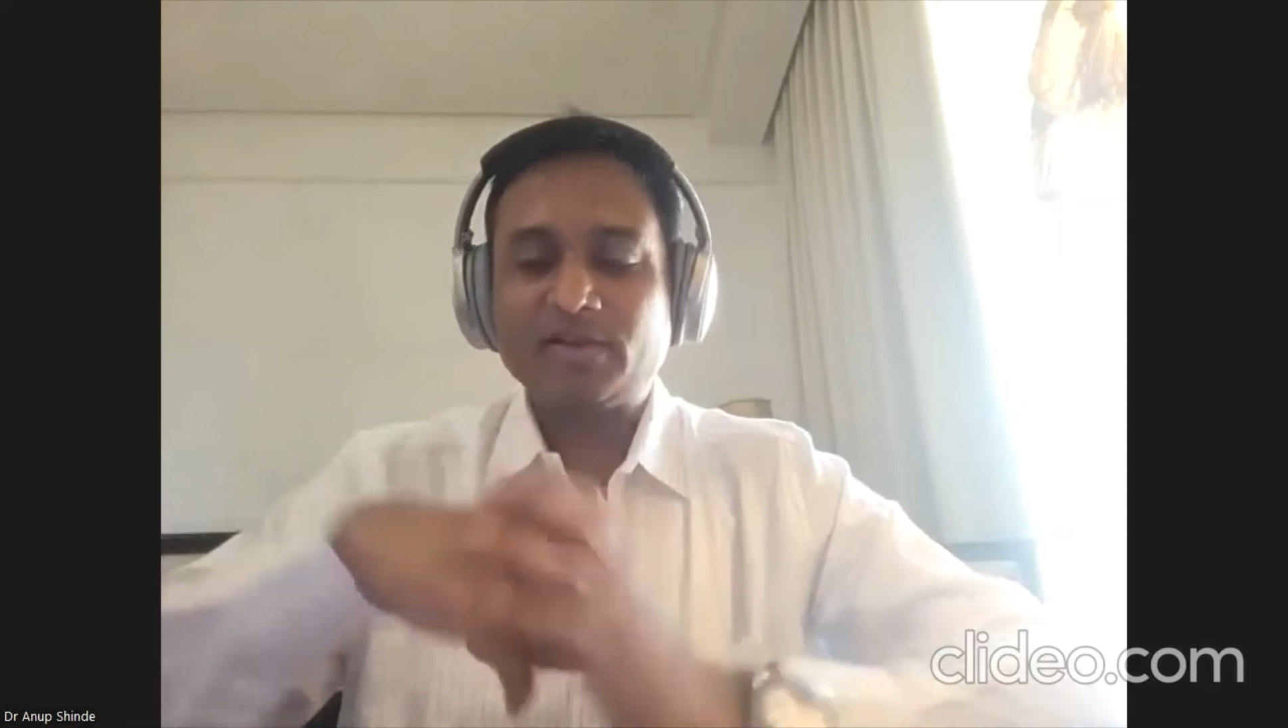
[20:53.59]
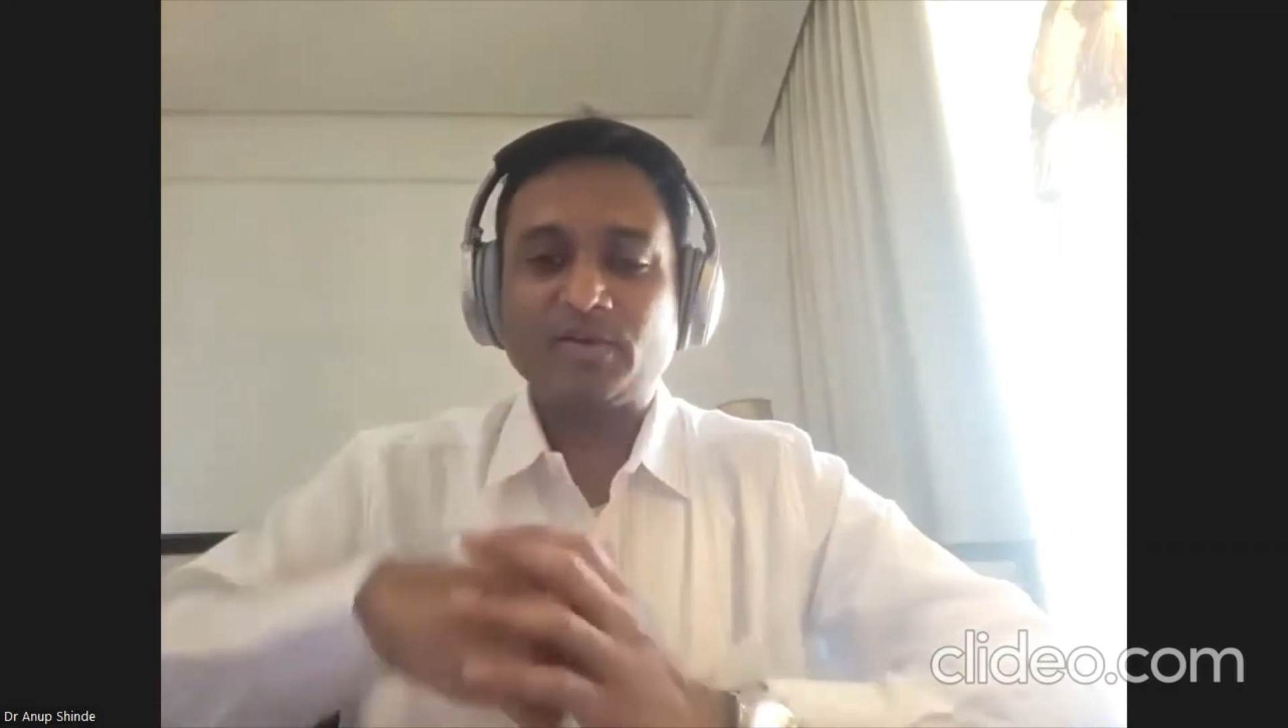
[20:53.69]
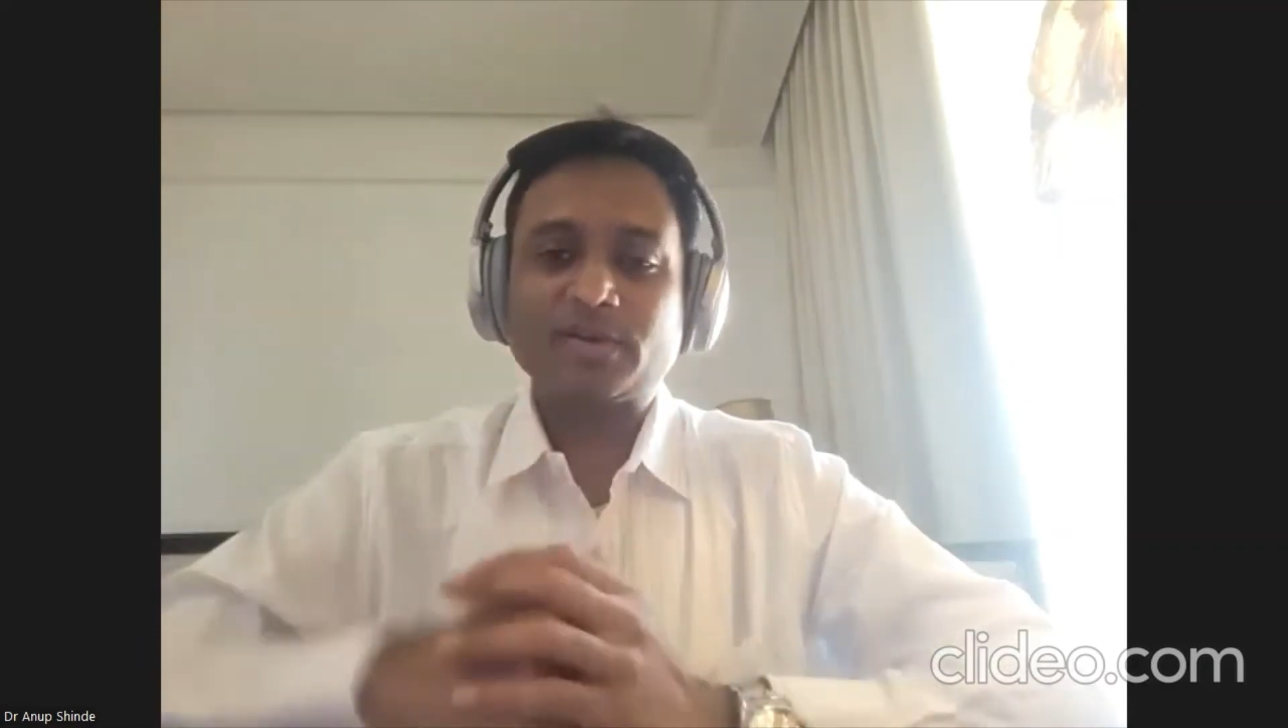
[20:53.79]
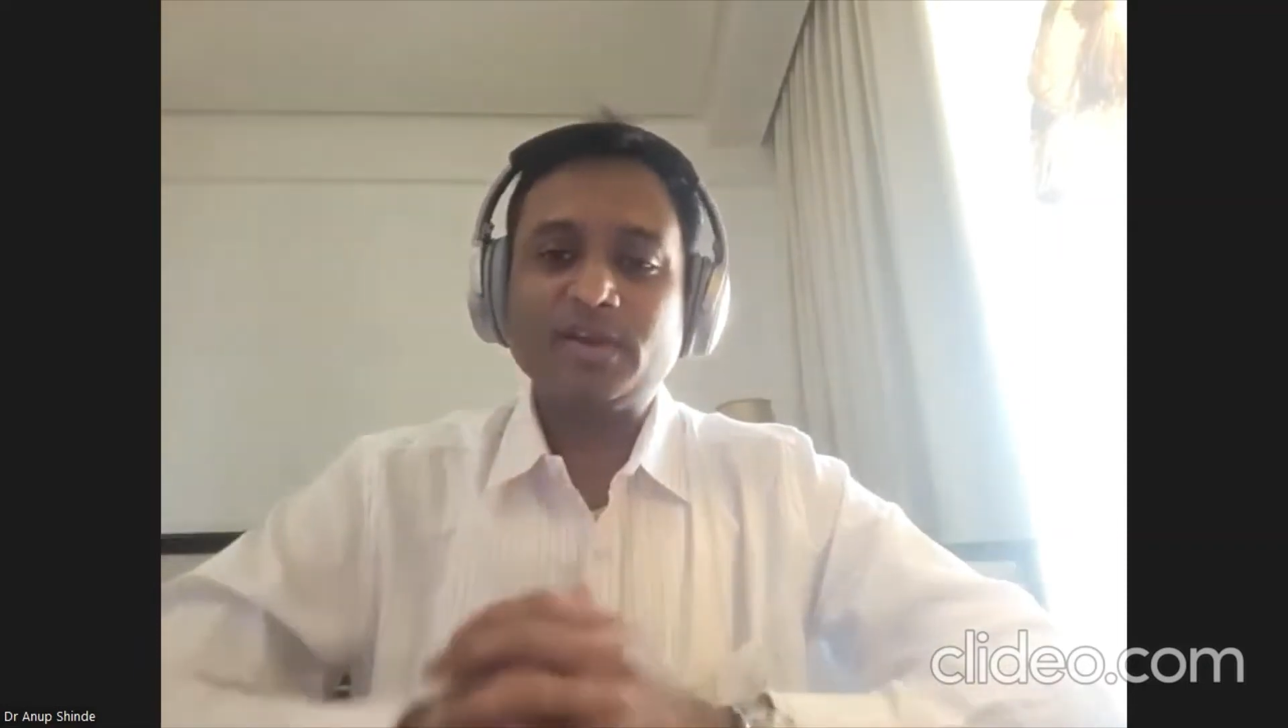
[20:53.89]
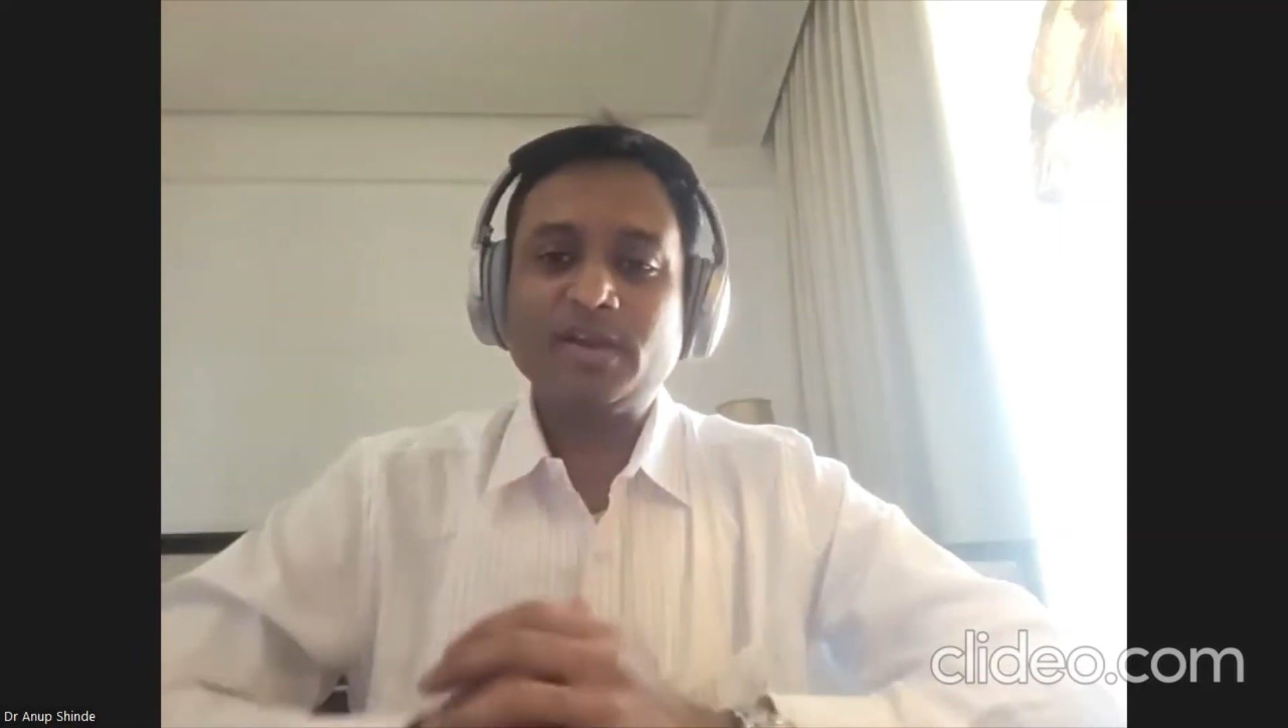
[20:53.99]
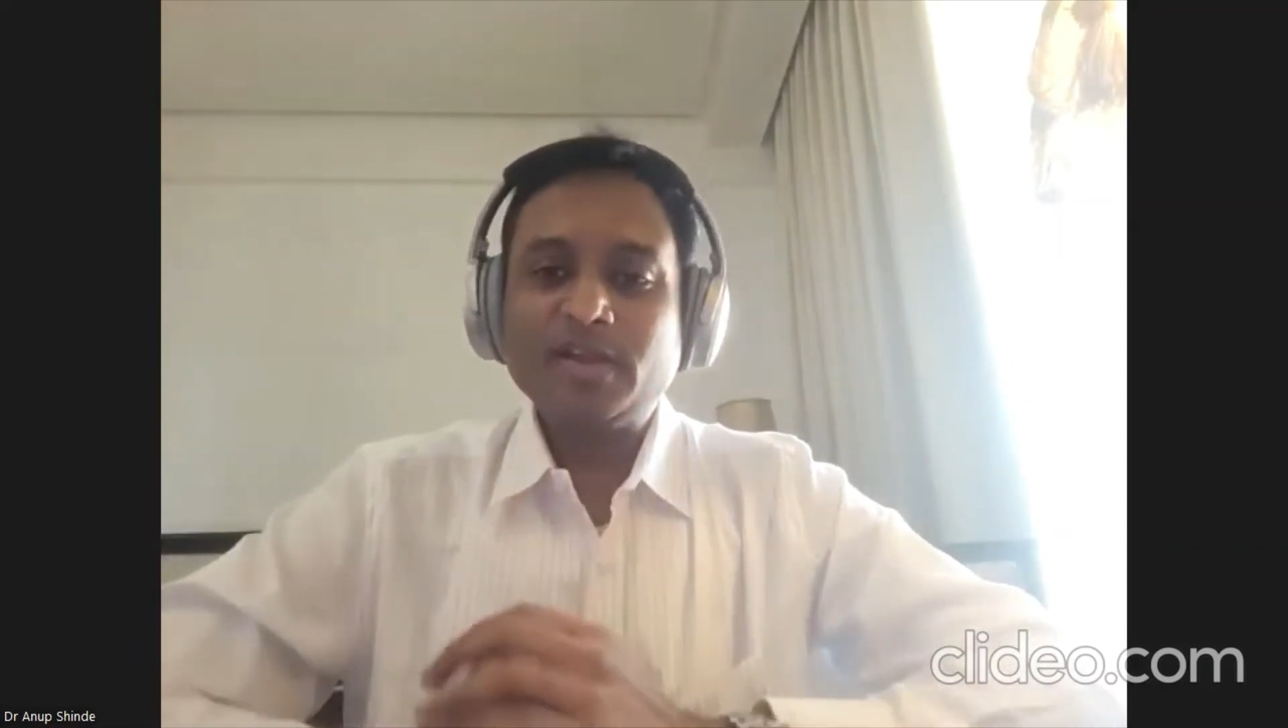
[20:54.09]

Okay.